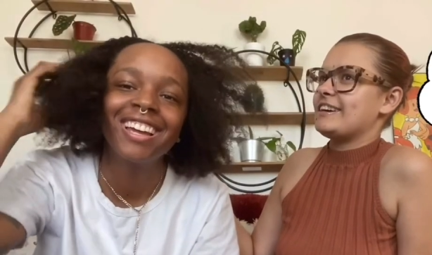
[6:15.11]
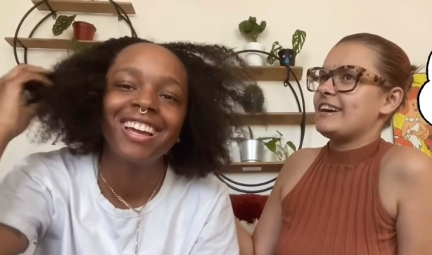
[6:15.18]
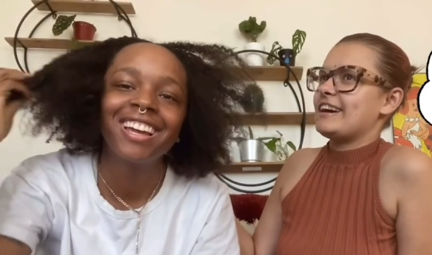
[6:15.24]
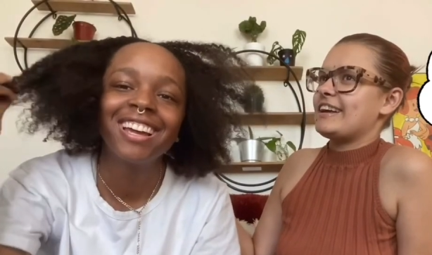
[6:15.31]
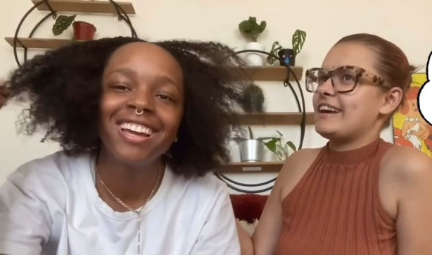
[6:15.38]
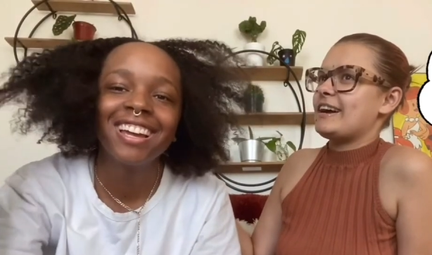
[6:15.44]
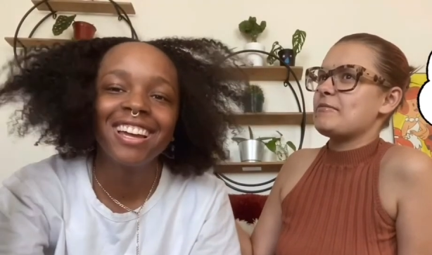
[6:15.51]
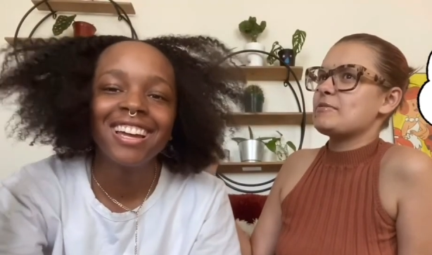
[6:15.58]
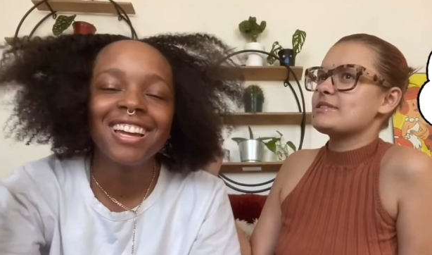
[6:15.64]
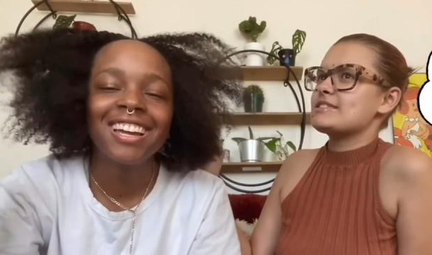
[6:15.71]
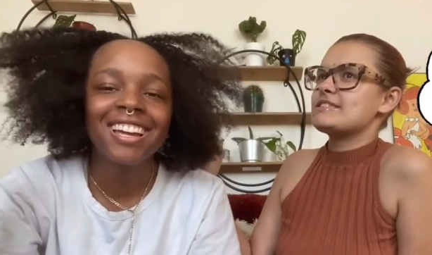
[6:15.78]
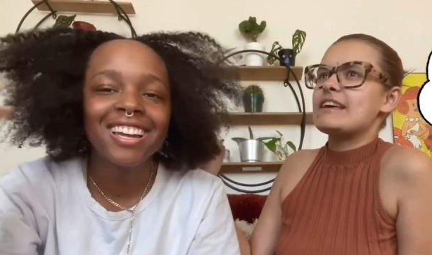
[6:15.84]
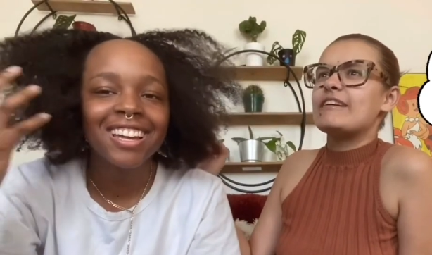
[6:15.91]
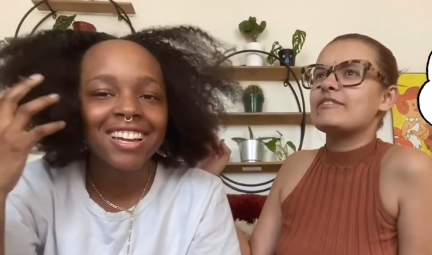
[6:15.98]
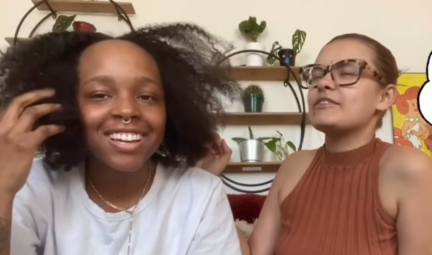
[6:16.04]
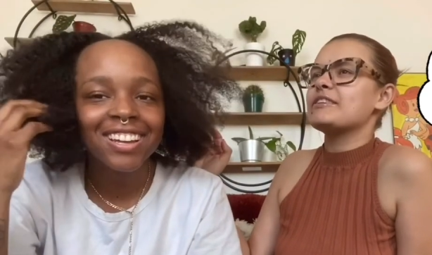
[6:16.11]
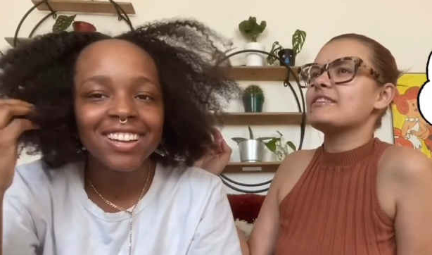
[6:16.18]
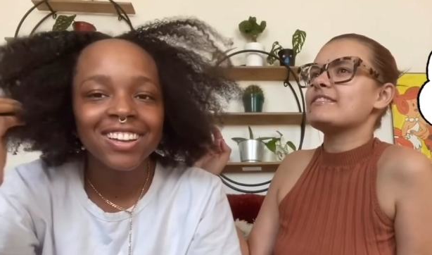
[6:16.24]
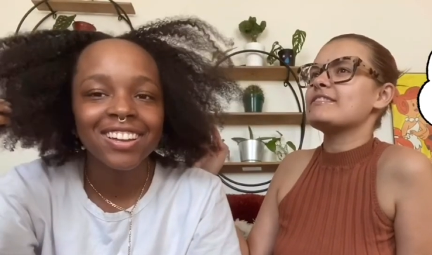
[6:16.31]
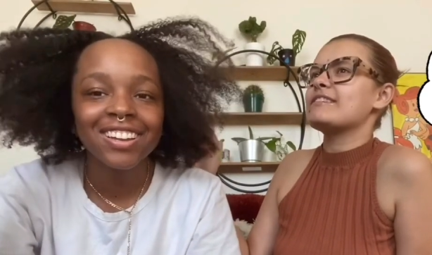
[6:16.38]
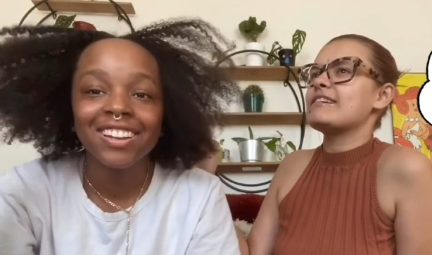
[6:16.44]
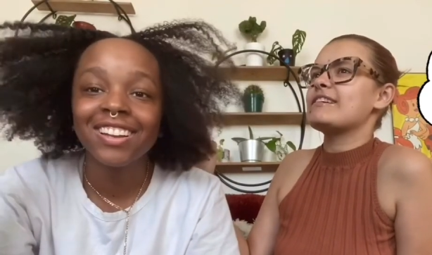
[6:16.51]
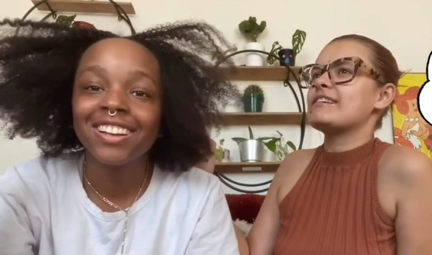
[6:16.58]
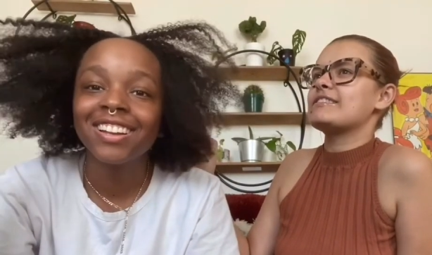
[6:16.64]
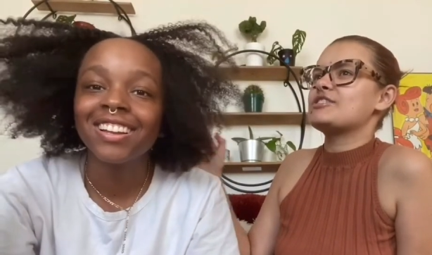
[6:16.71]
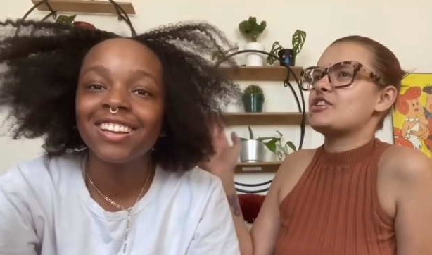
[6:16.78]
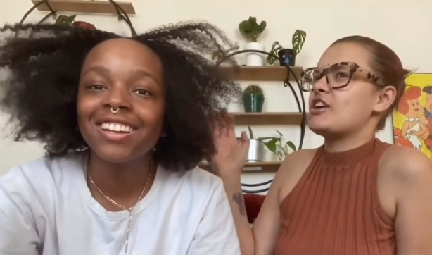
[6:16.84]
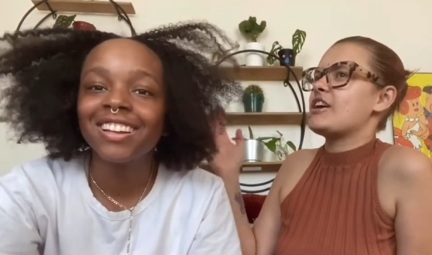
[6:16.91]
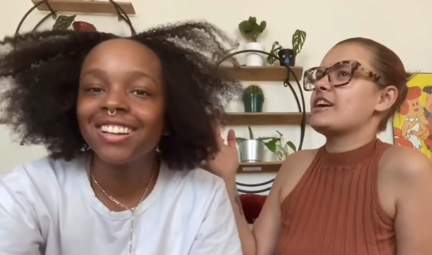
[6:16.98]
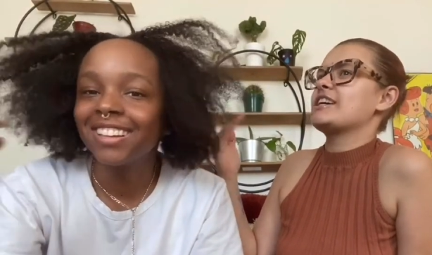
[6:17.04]
Speaker 1: I was never
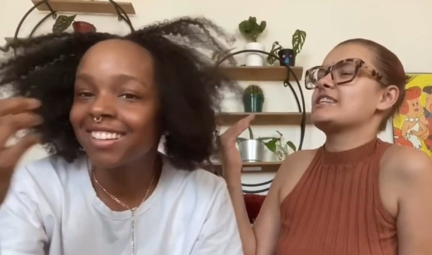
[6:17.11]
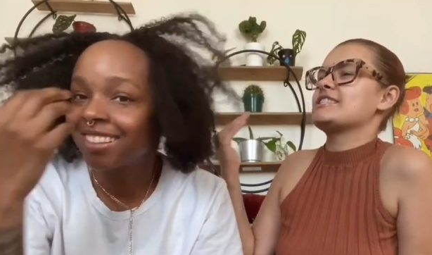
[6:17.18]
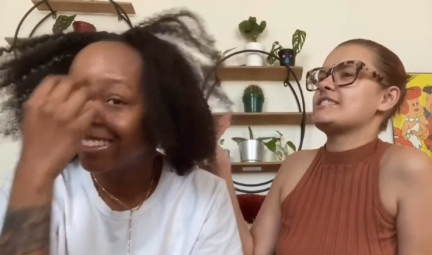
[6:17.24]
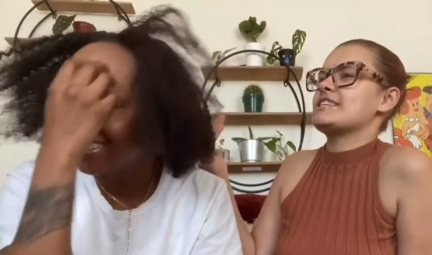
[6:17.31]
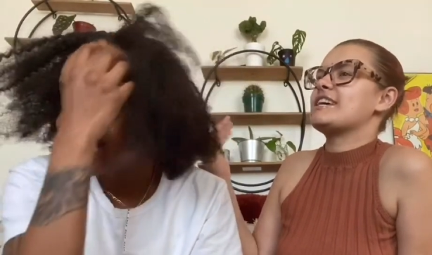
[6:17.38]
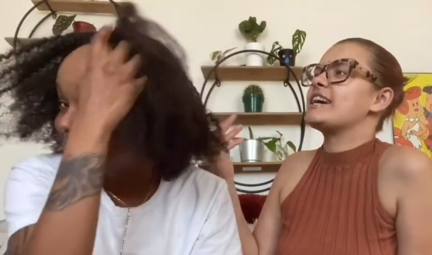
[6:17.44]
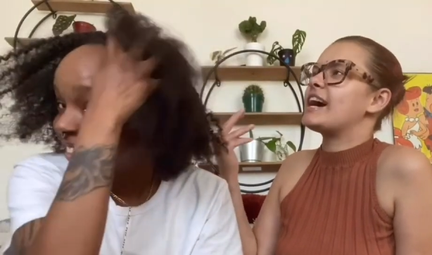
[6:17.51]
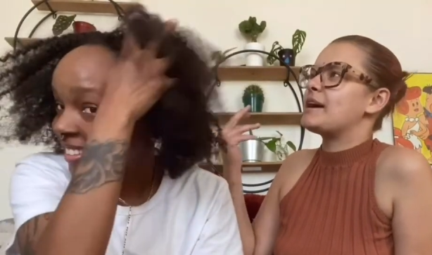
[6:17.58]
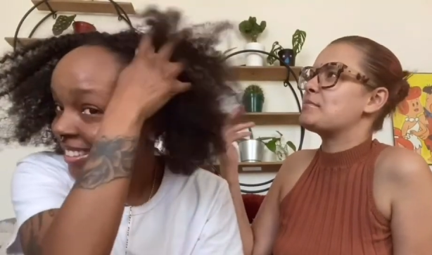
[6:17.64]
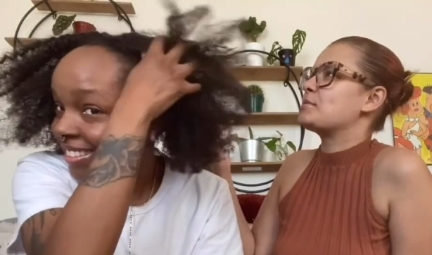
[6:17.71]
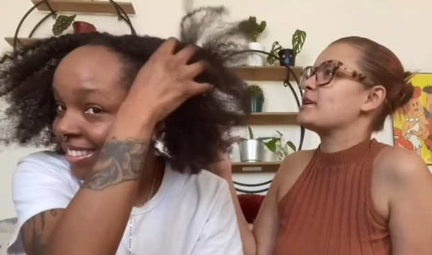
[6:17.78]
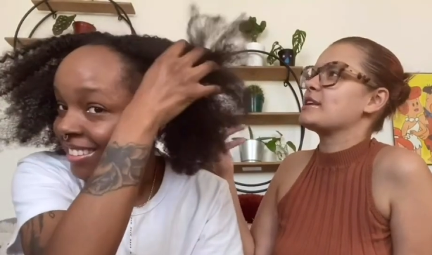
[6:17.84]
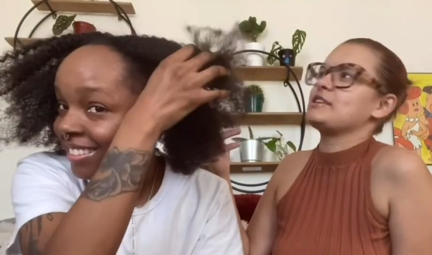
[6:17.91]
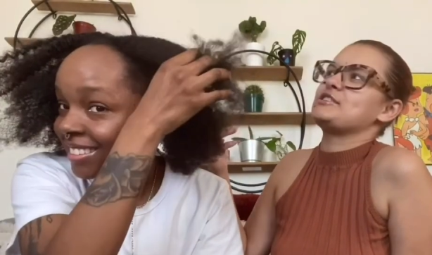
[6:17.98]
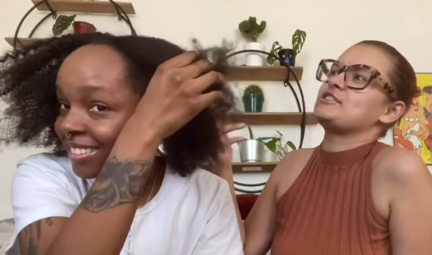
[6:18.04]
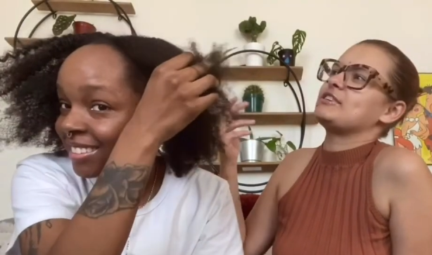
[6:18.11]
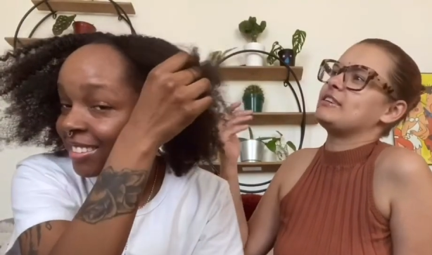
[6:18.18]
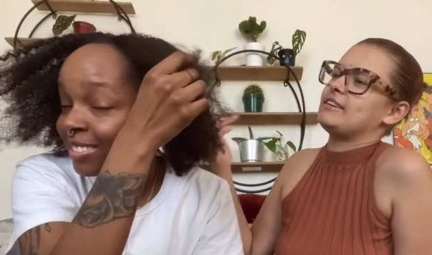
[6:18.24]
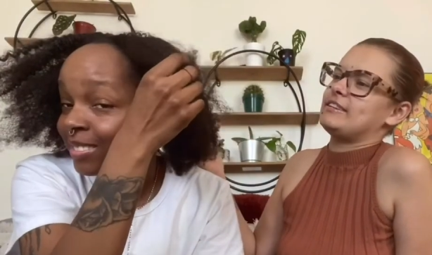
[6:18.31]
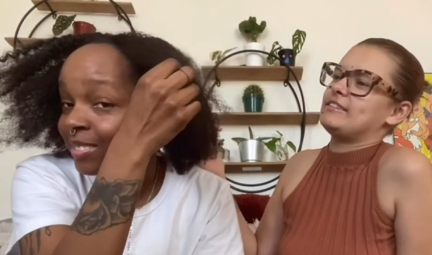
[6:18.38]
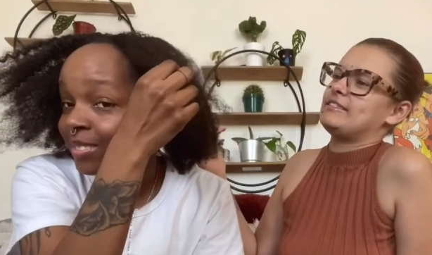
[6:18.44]
trying to say I braided your hair.